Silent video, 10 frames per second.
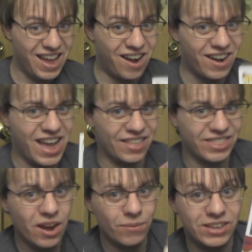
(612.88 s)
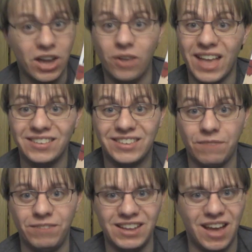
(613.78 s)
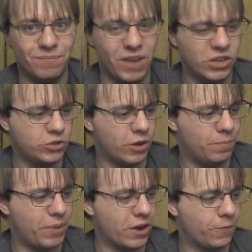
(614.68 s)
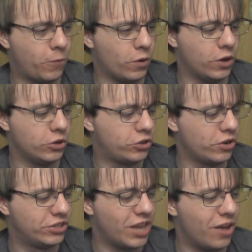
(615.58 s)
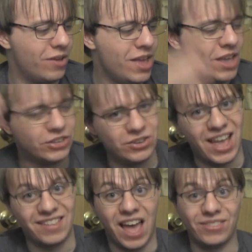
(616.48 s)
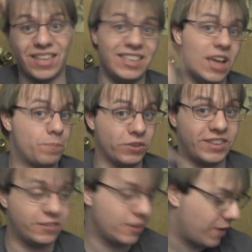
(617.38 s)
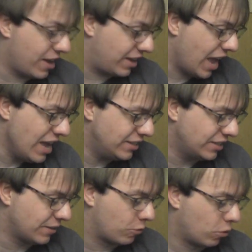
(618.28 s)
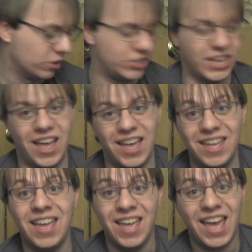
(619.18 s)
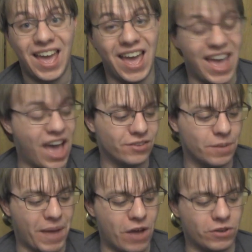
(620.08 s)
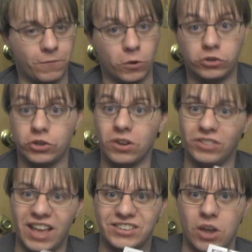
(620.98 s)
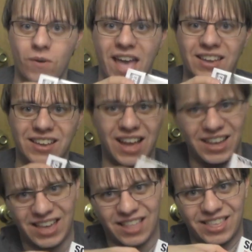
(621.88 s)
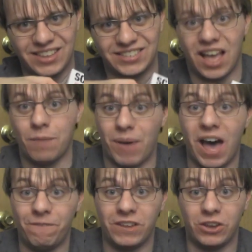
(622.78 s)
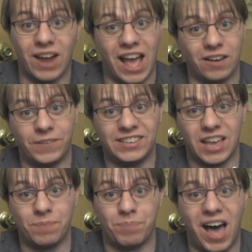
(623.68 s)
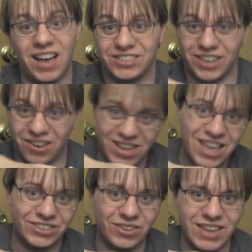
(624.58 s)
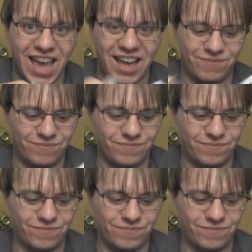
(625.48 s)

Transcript: Oh yeah, there we go. That's definitely much better for sure. So yeah, now that the protective case is, of course, out and about for sure. Let's go ahead and get this pop figure out of its box. So yeah.